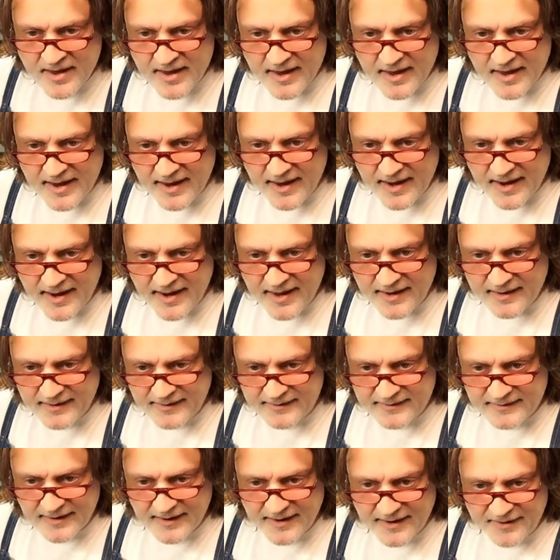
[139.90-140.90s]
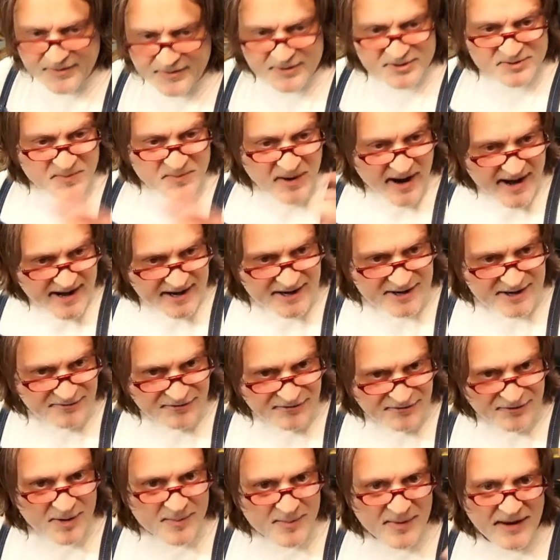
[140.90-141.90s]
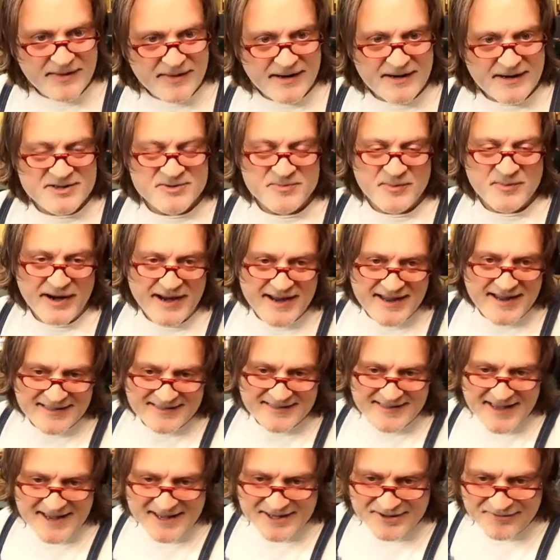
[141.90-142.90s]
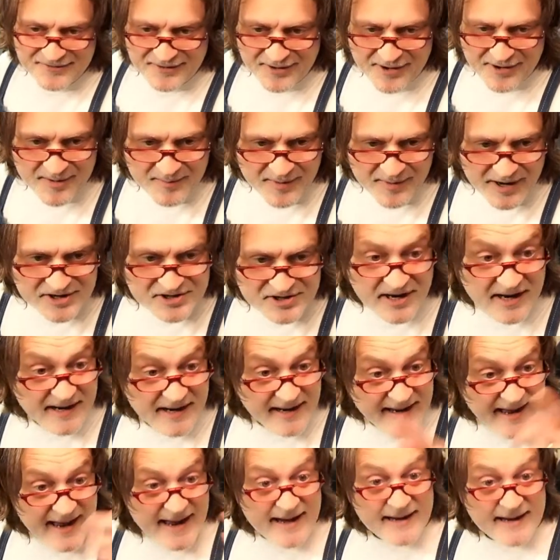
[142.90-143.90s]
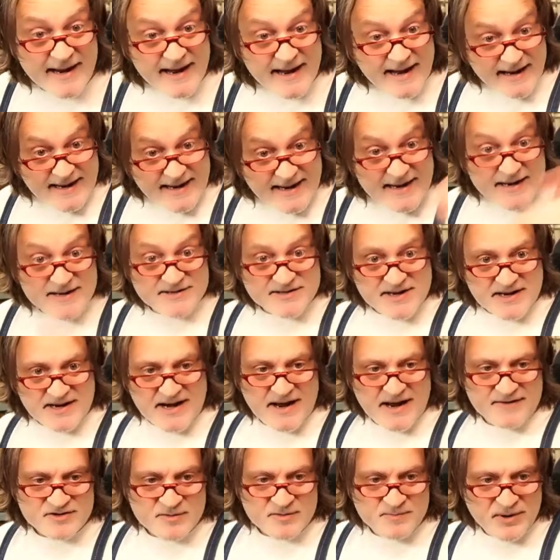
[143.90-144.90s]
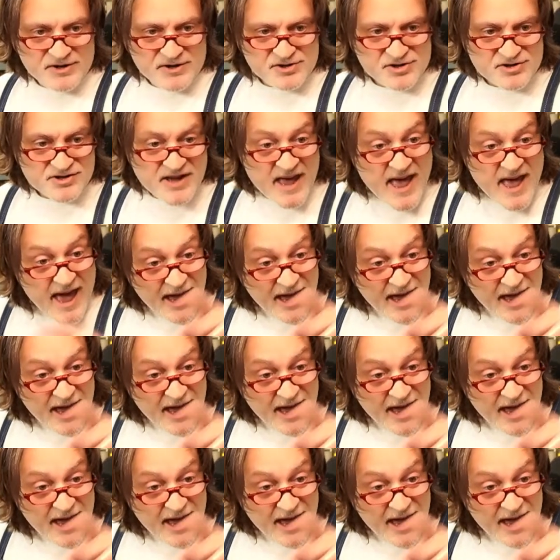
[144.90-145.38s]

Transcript: and uh, there's Mike confirming that it's Mike. Thank you very much. And again, he is going to have some pictures.